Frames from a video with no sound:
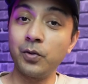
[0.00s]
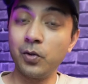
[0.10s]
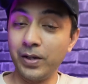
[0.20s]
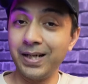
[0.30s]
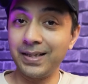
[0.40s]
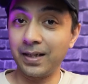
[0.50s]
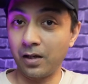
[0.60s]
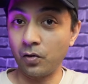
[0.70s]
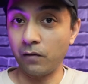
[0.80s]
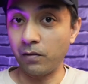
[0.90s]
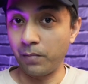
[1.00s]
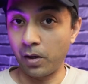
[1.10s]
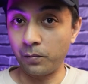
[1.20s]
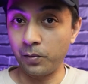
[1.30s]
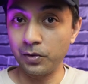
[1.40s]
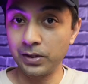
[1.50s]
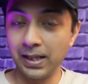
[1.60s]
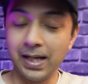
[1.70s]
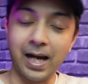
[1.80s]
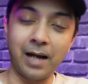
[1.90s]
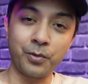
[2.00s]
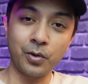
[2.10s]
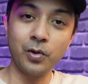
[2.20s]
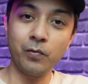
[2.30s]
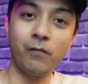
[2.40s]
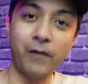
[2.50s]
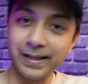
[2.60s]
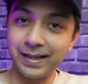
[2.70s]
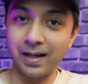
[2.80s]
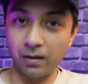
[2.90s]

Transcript: you go ahead and check out our blog post. I'm sure you will find it